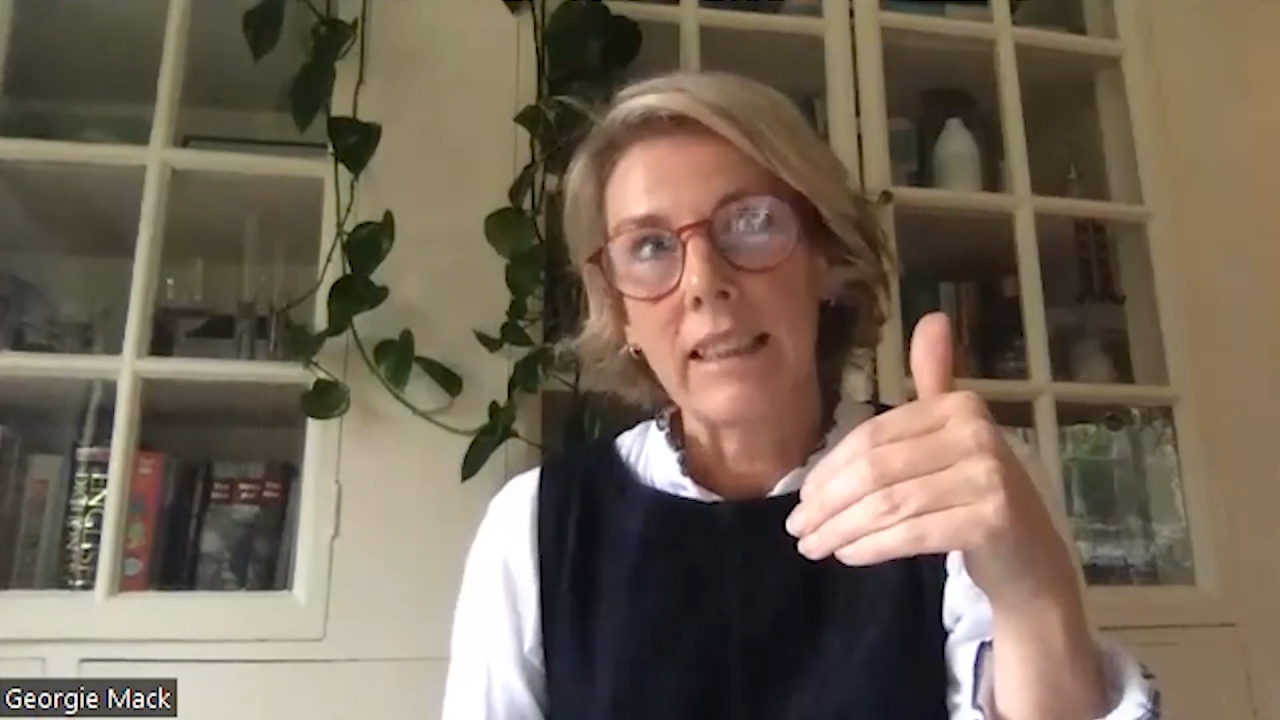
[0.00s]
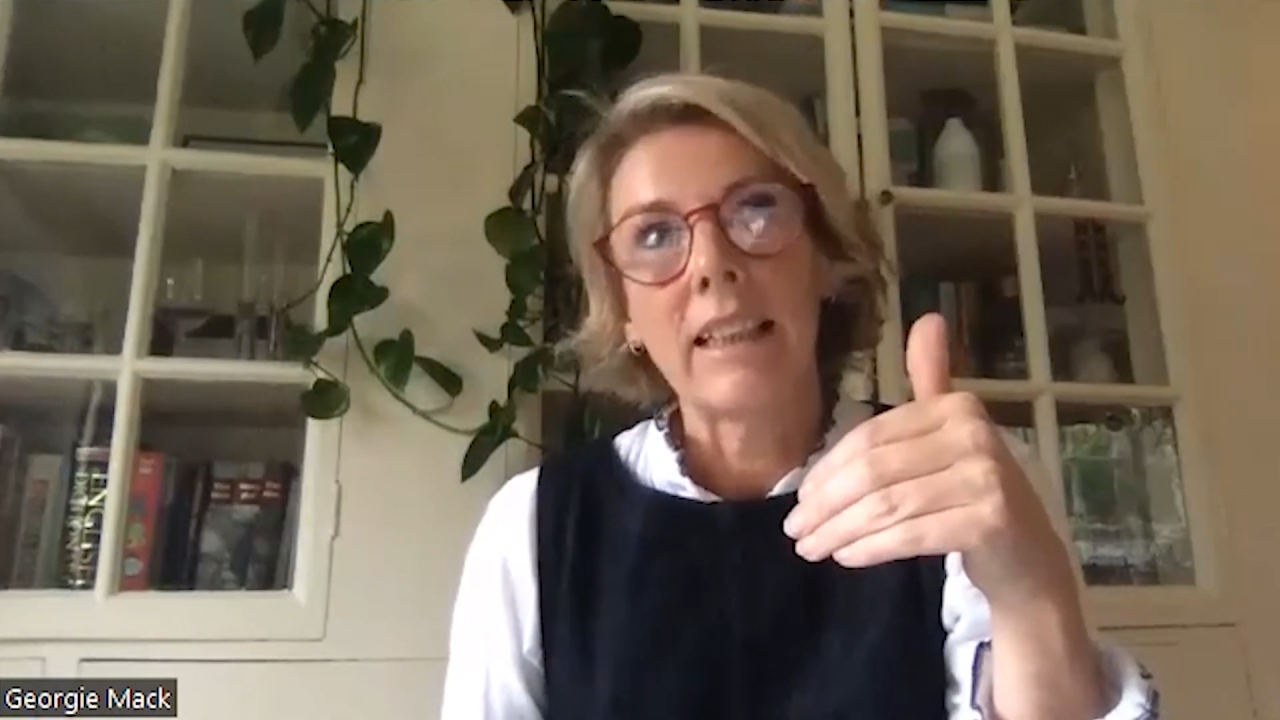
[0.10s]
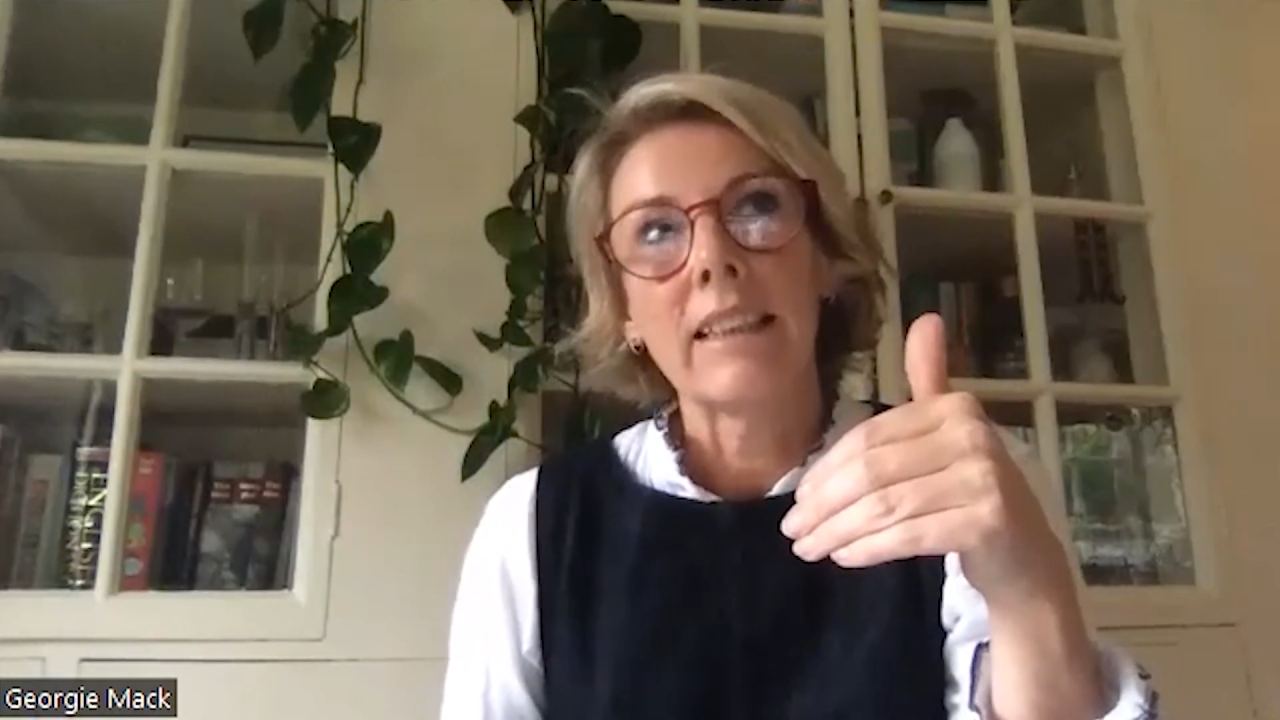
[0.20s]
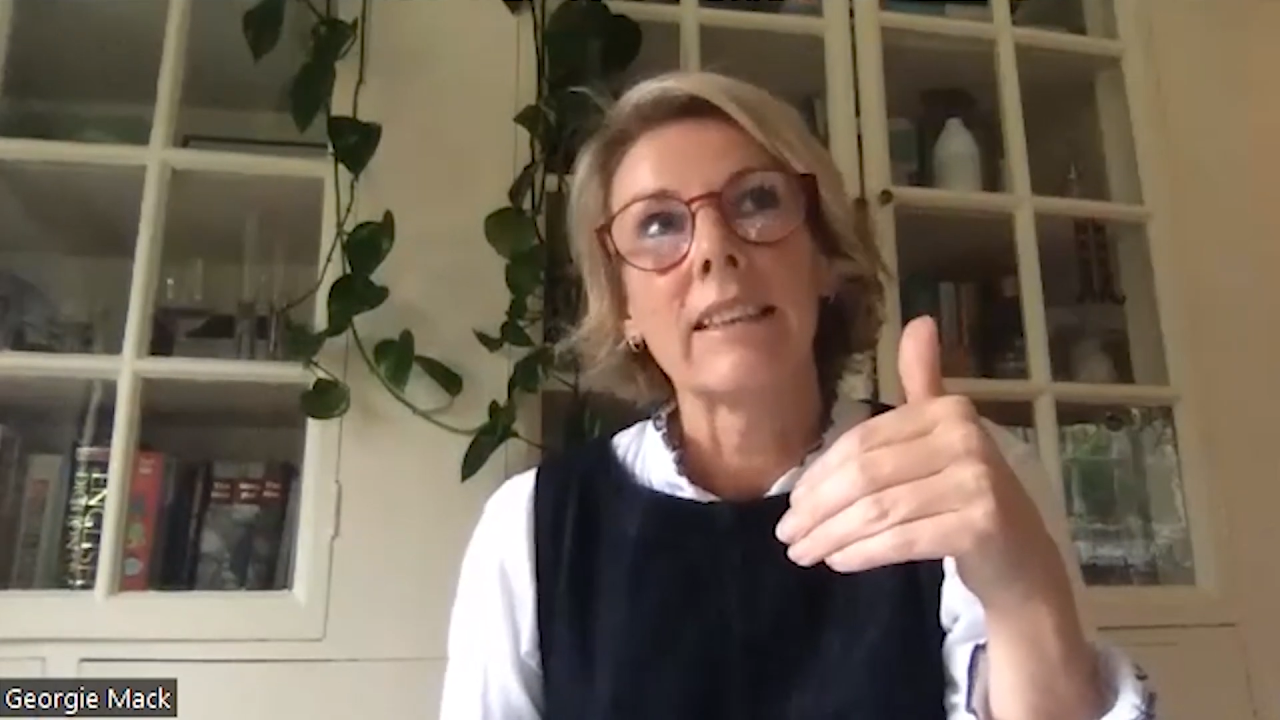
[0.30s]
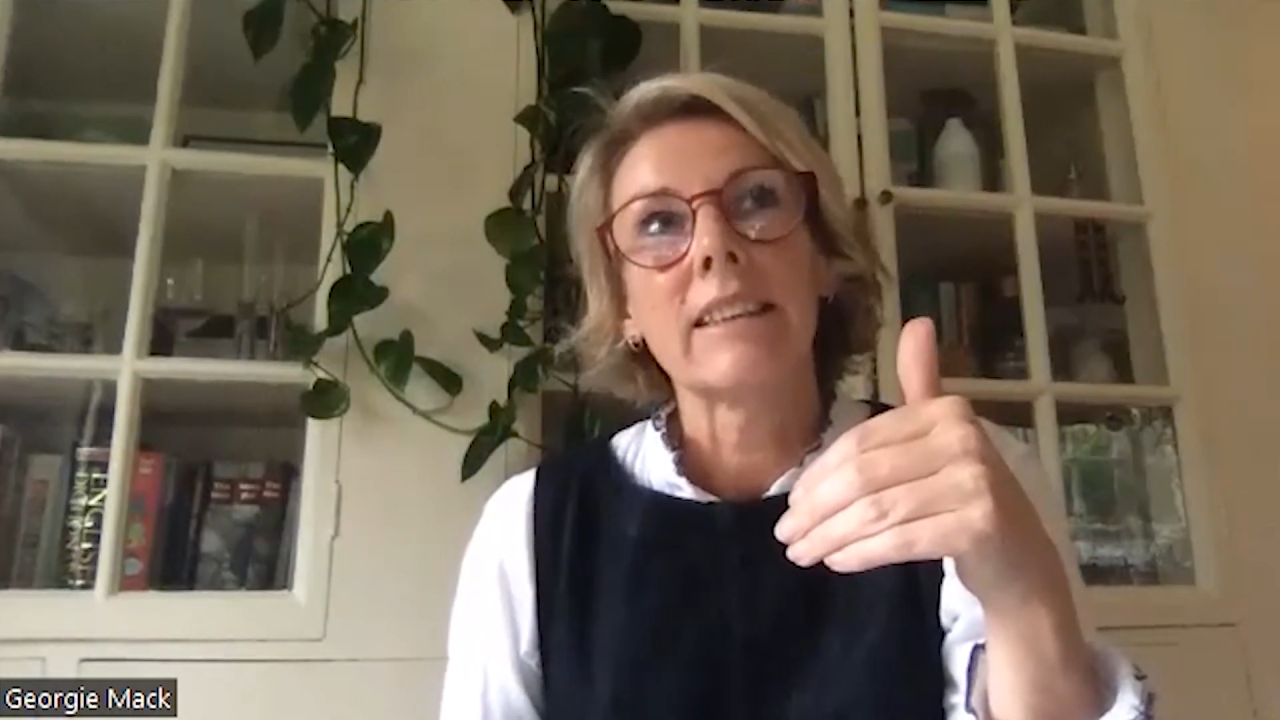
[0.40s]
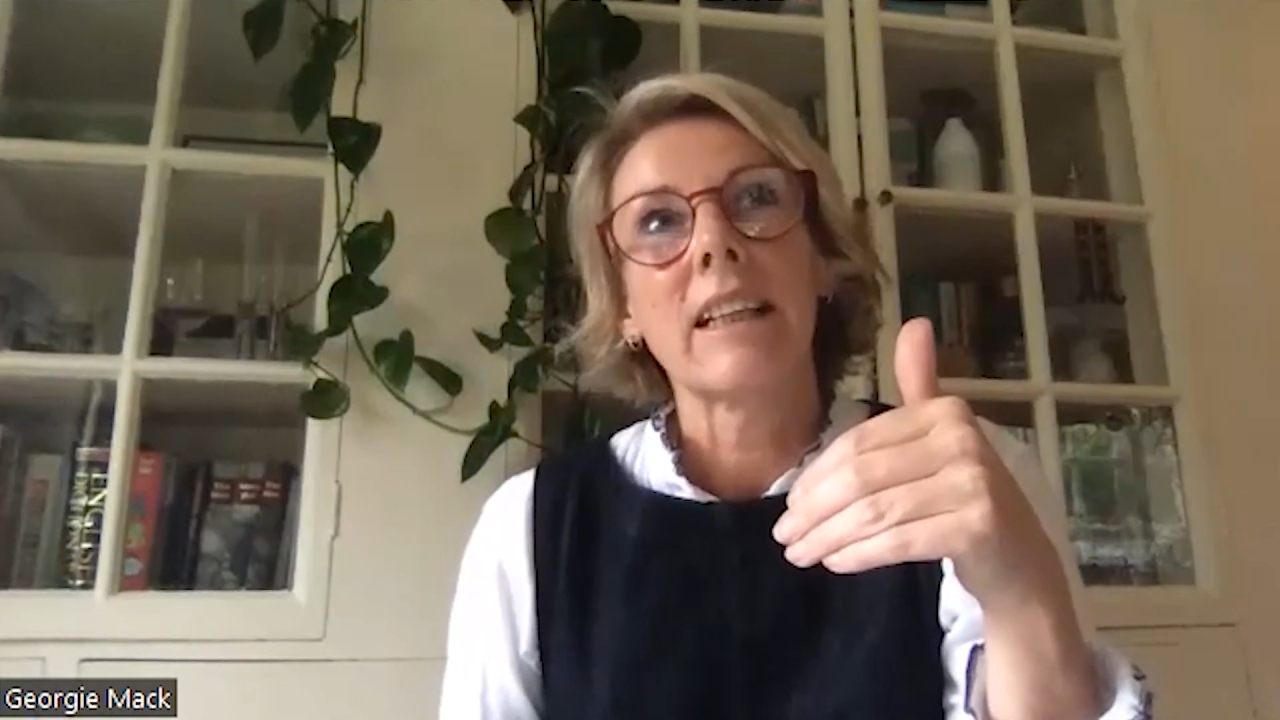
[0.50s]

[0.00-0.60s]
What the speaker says: And